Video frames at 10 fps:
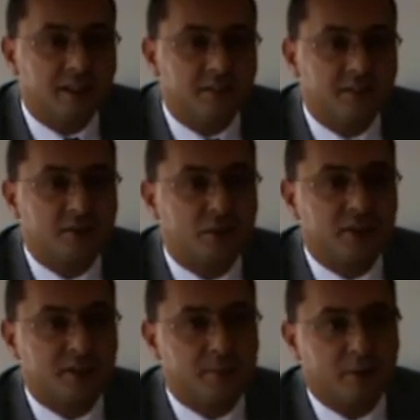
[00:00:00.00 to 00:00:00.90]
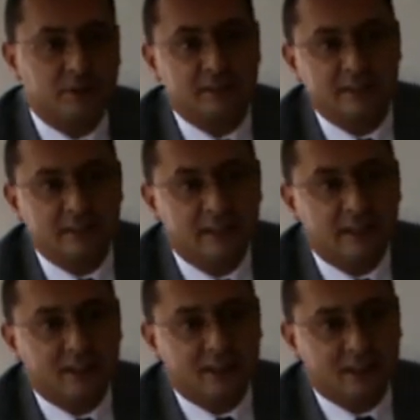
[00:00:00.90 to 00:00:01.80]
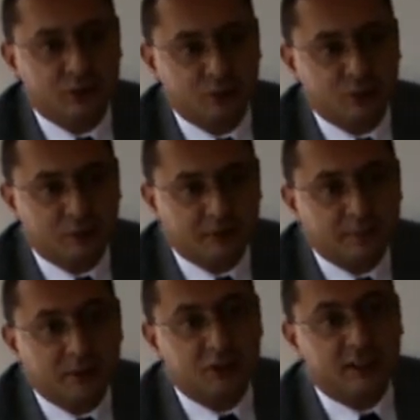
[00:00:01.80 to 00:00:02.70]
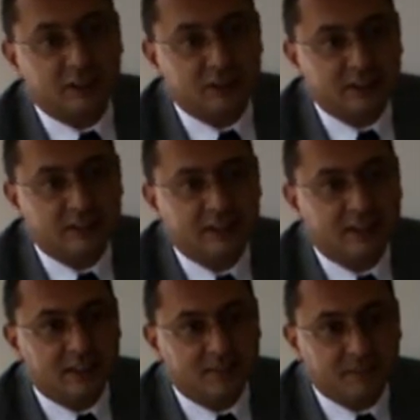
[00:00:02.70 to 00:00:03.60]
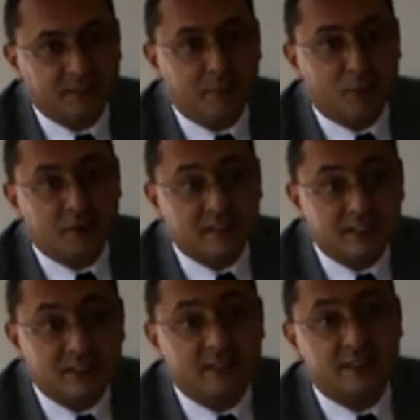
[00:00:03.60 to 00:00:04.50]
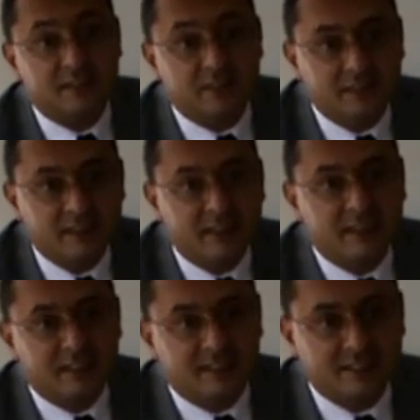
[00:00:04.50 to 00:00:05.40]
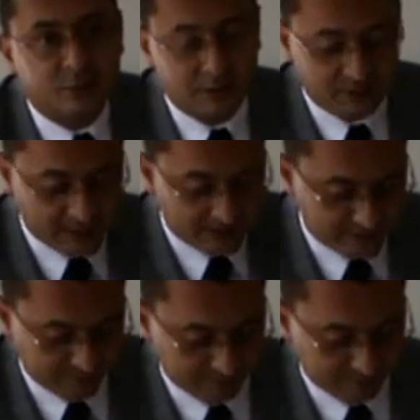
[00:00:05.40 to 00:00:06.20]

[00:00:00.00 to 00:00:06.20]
of foreign deposits uh, due to the appreciation of the more conservative uh, Swiss franc.